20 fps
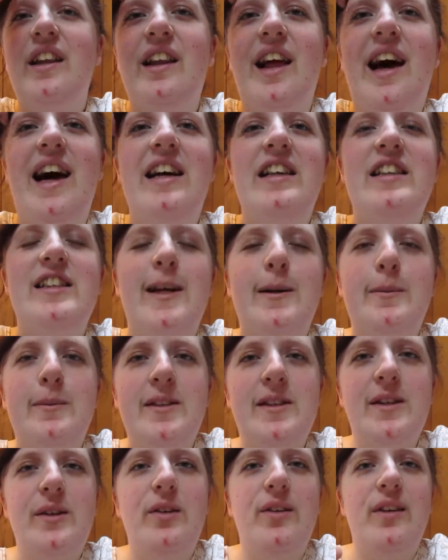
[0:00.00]
last
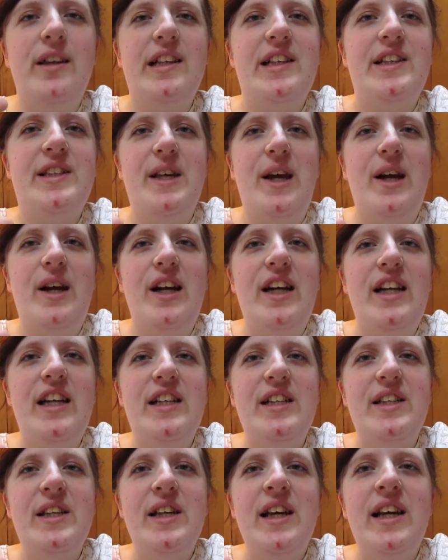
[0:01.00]
episode of the
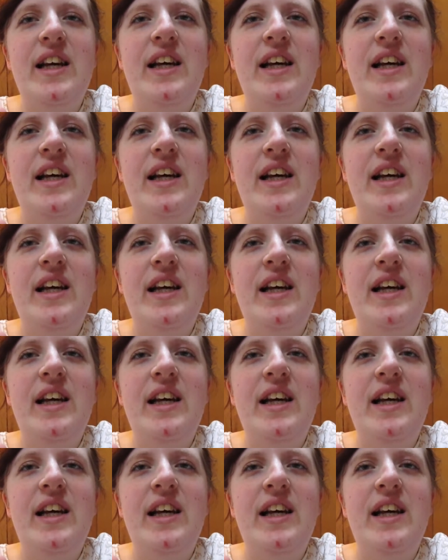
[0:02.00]
series